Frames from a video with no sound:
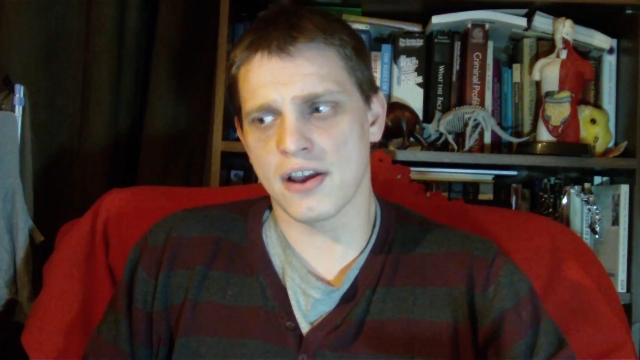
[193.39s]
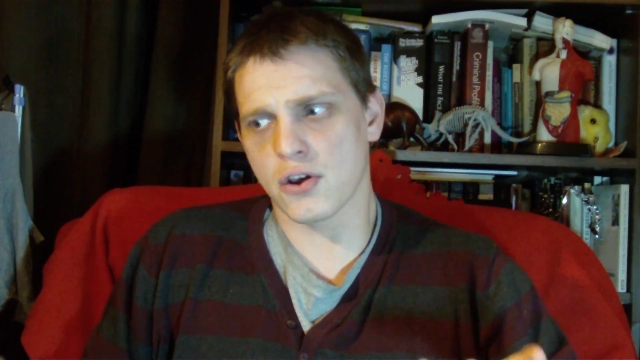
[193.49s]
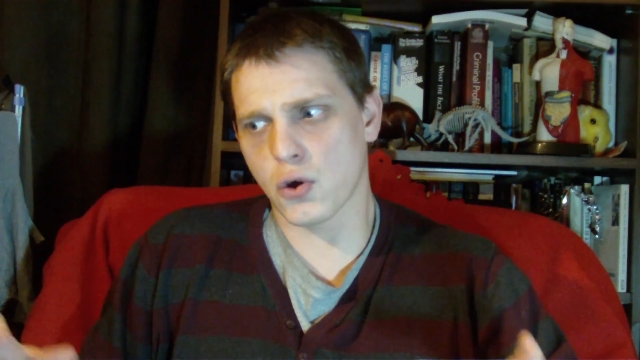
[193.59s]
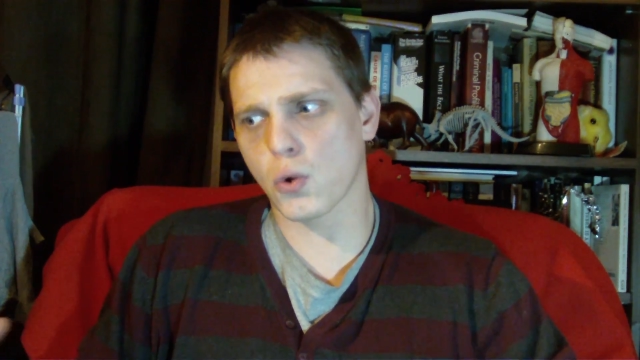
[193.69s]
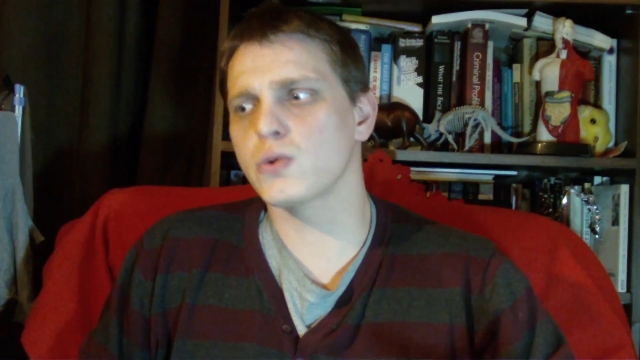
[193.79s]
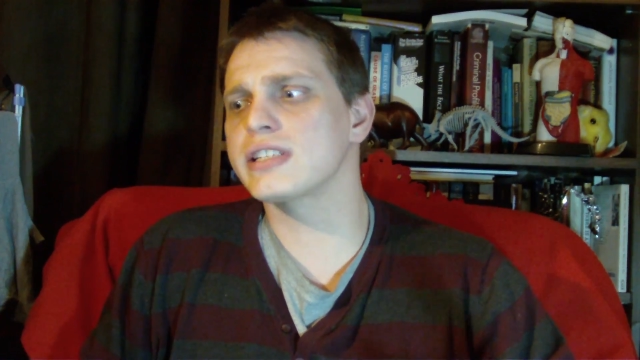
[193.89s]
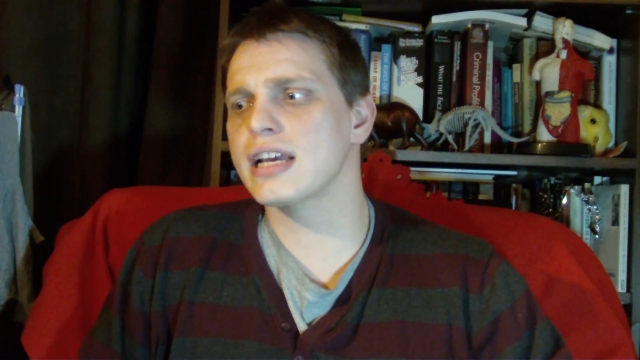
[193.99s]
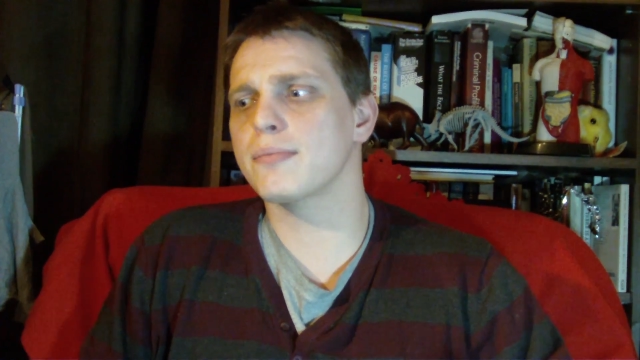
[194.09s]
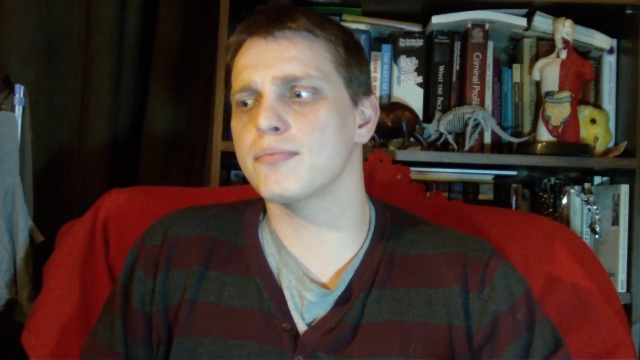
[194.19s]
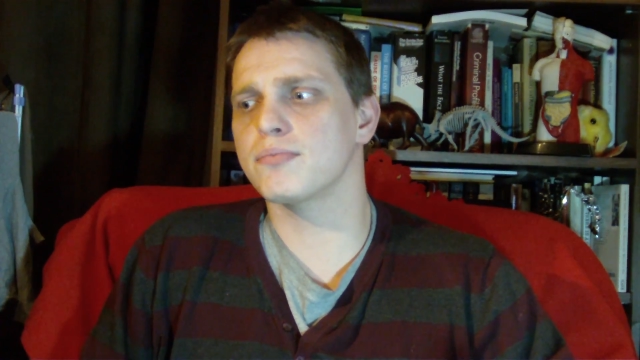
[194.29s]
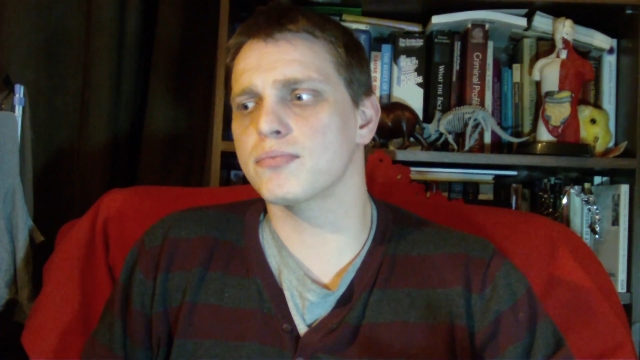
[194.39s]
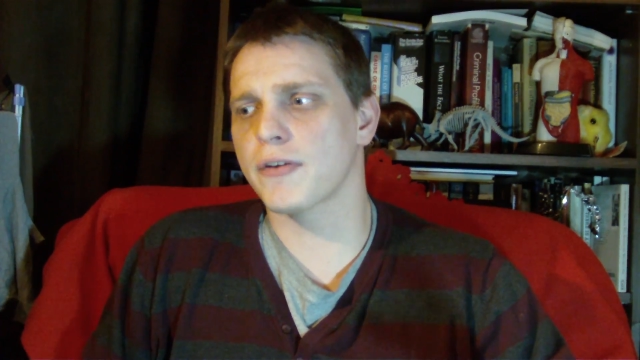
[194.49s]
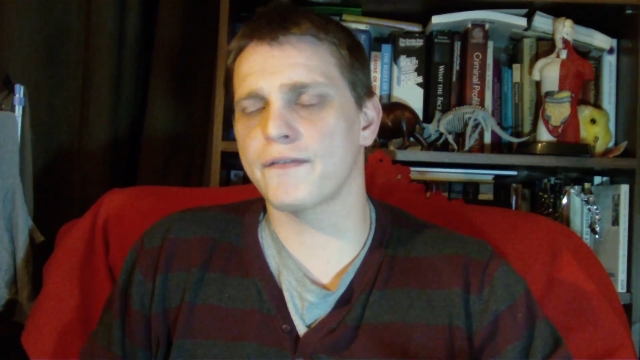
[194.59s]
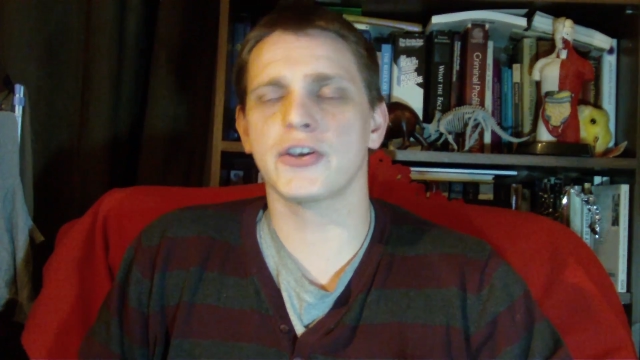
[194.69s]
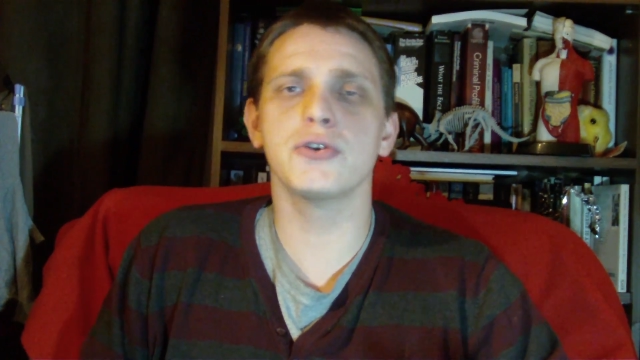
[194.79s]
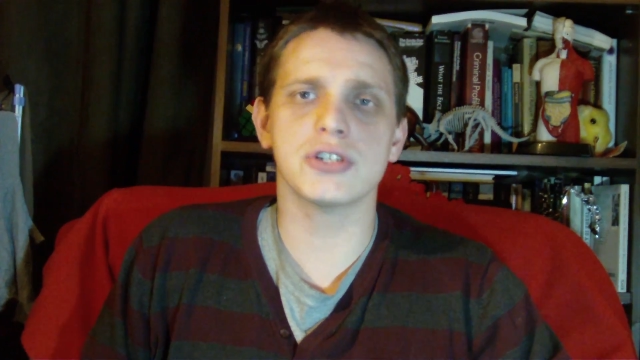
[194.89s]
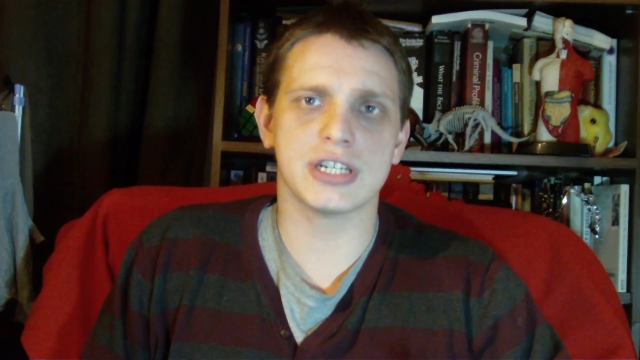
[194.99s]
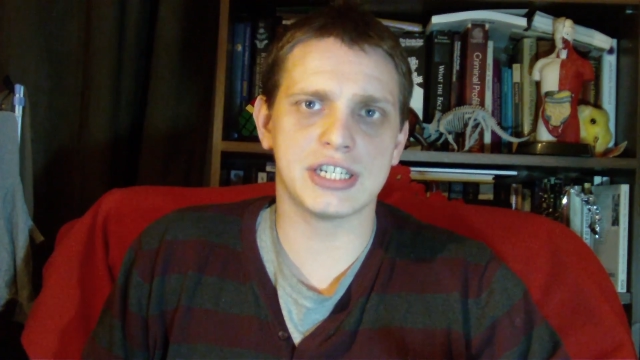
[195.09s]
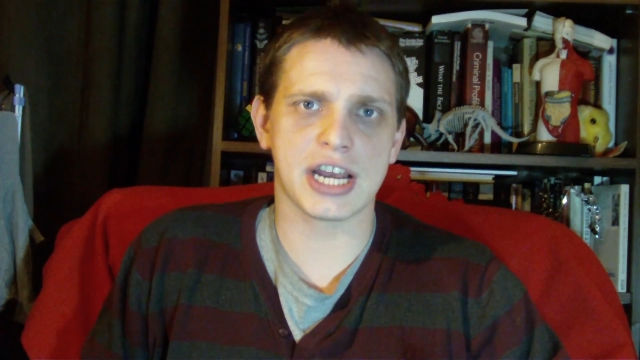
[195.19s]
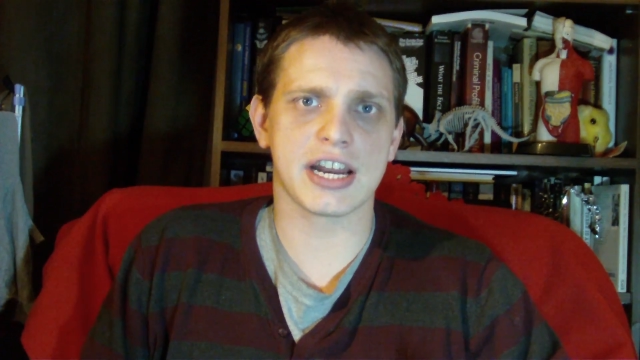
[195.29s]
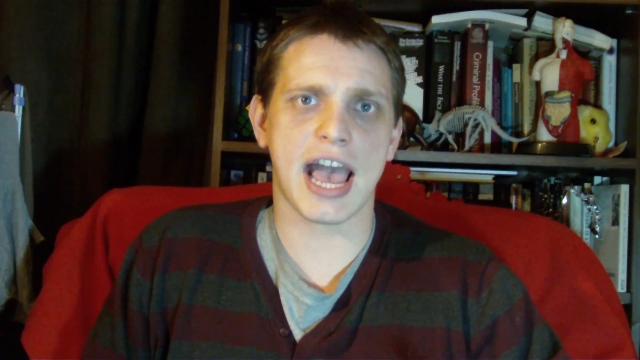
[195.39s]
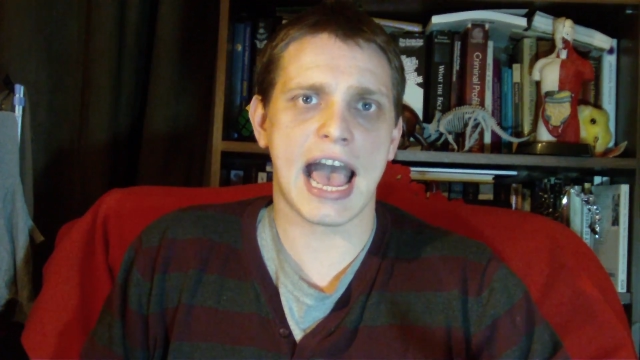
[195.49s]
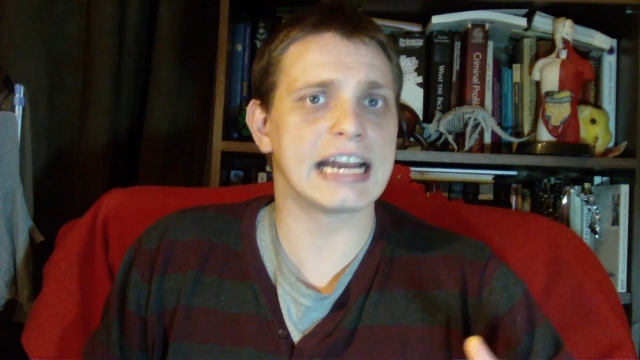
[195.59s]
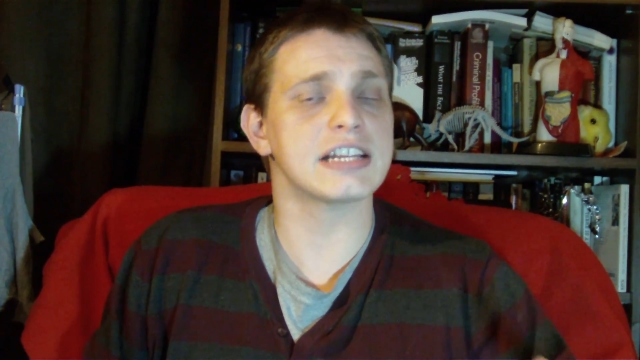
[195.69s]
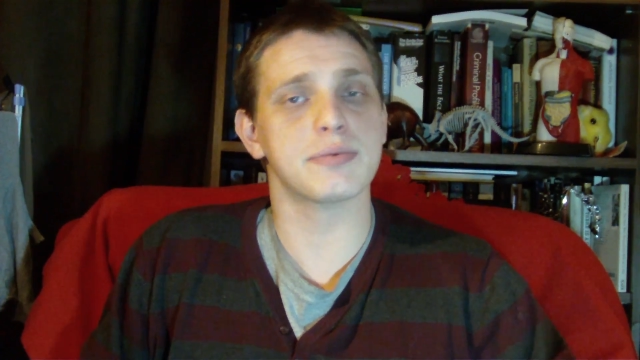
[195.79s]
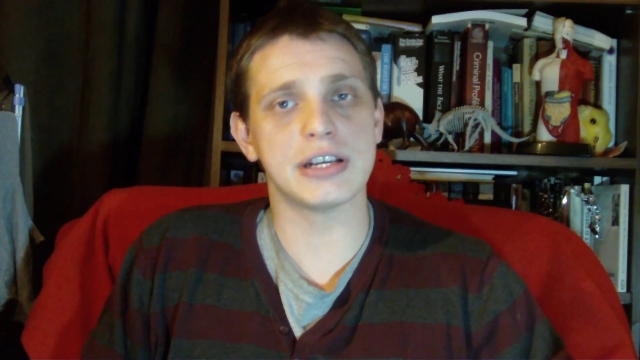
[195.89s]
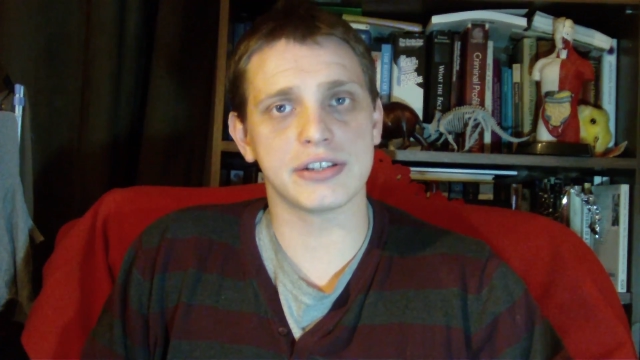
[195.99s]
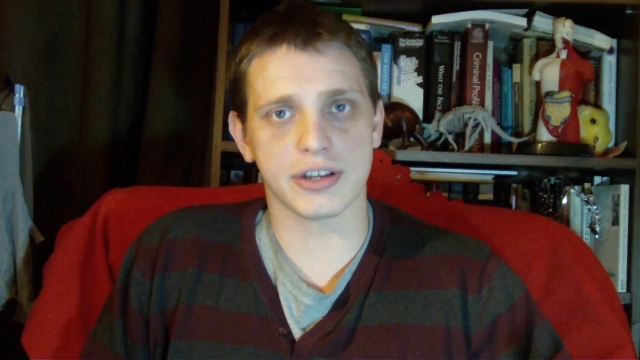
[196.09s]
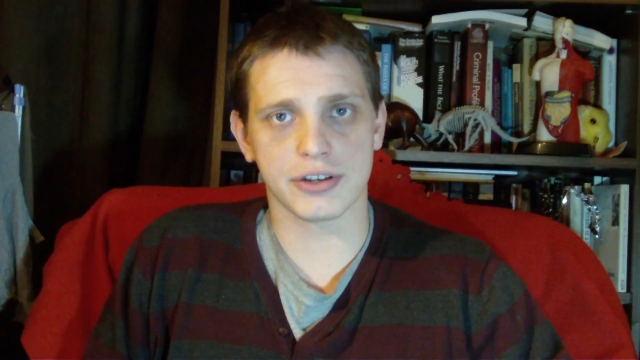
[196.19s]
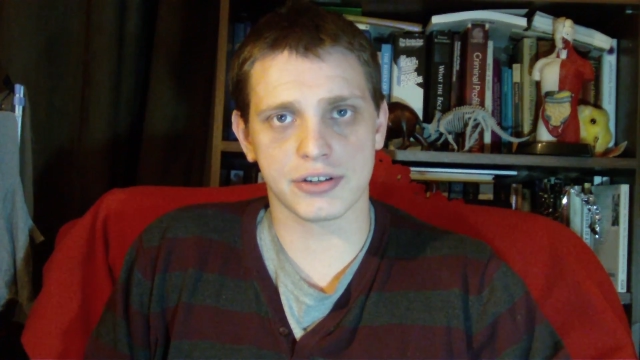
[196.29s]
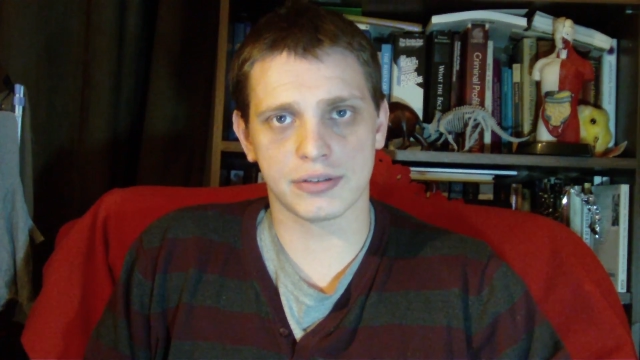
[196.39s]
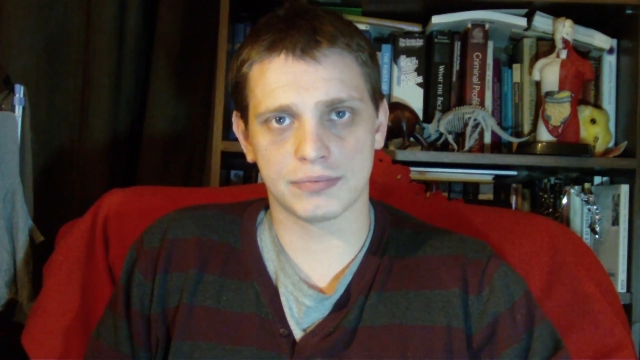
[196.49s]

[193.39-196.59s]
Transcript: caused some confusion to Jenner and his research.